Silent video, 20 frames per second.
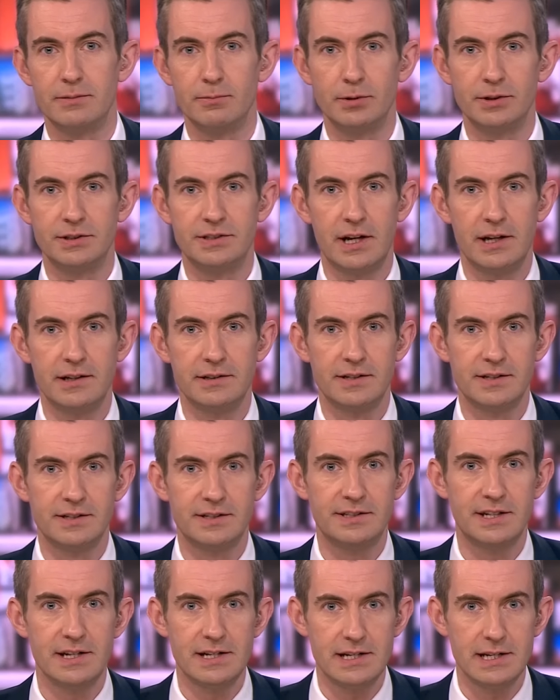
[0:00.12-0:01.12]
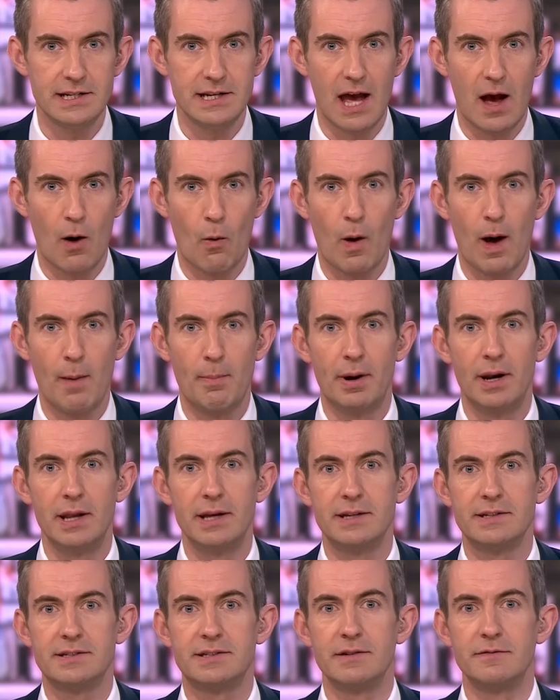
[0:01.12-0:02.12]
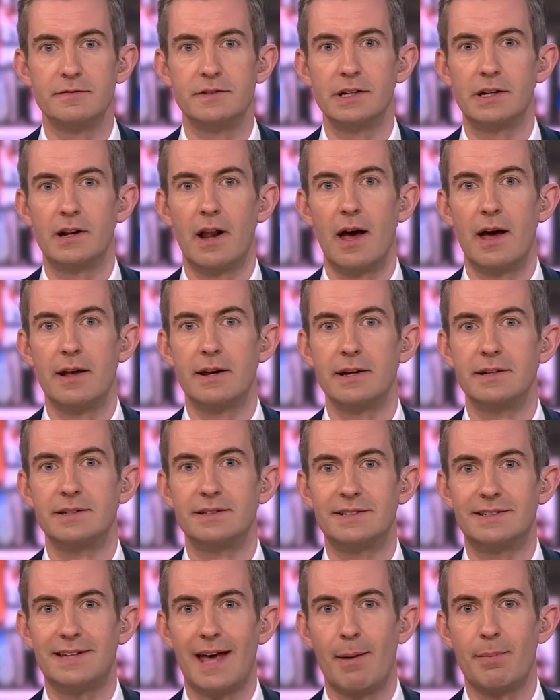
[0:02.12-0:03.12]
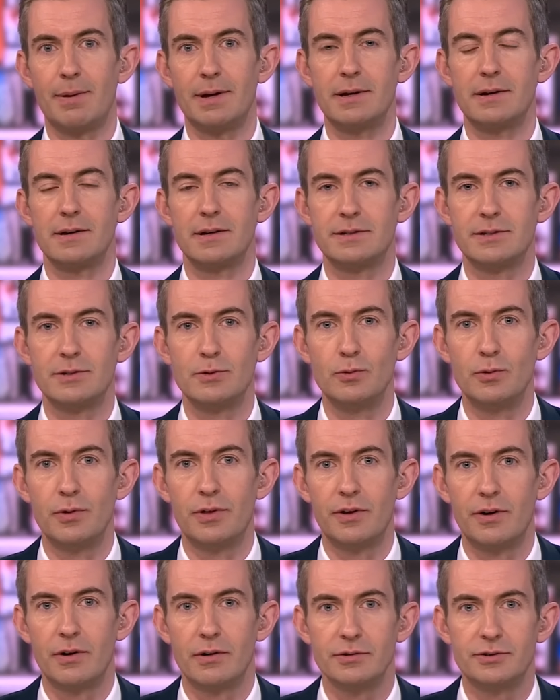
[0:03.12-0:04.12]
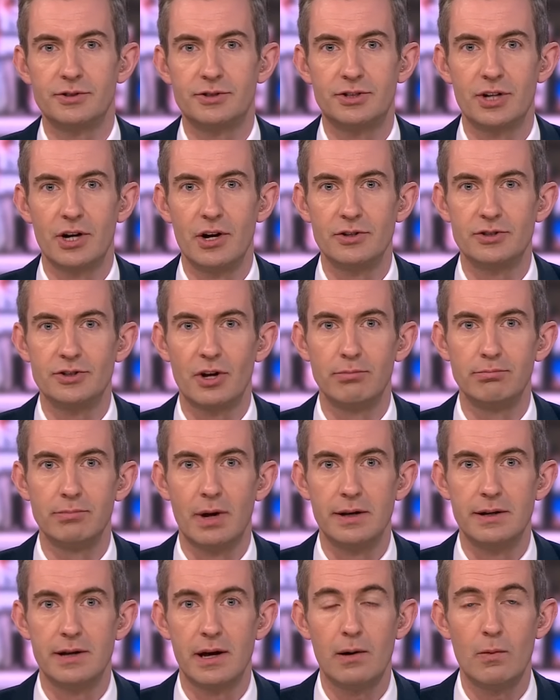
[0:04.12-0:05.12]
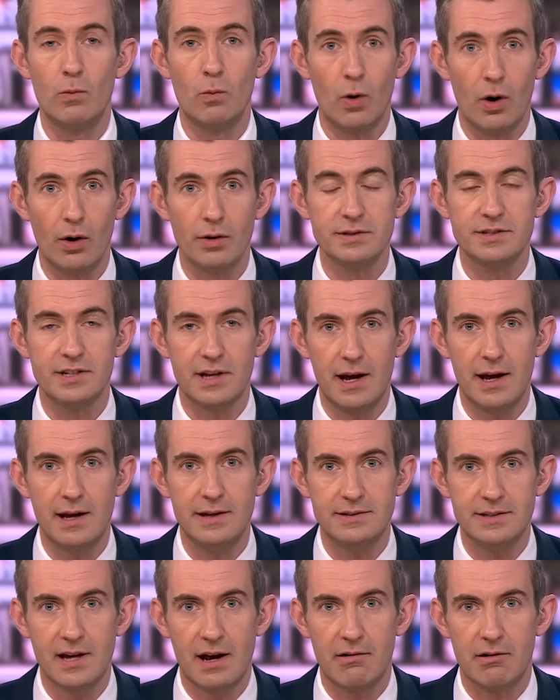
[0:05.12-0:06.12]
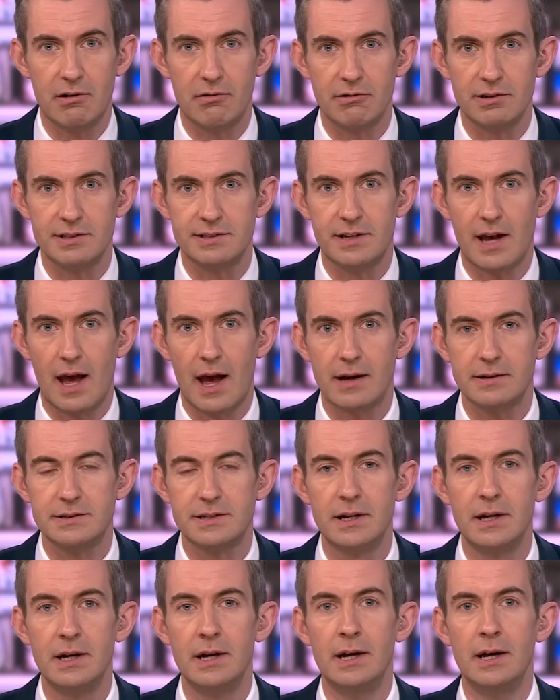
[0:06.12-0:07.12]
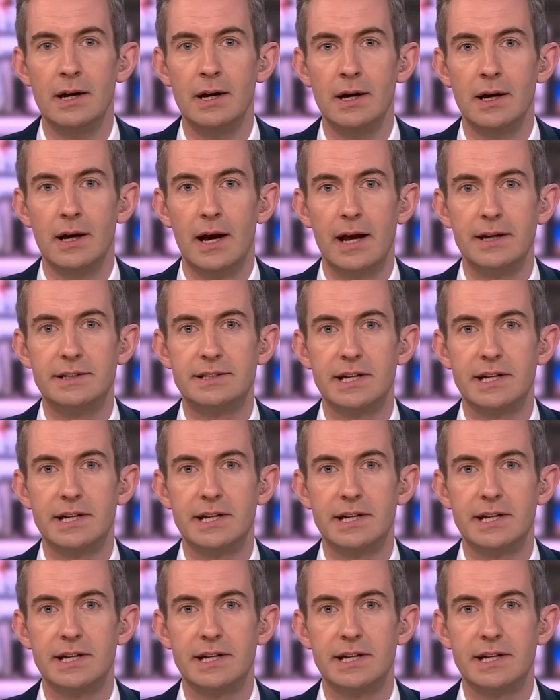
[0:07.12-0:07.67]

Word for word: we'll take you to Sydney now, where police have declared a stabbing at an Orthodox church on Monday was a terrorist act. A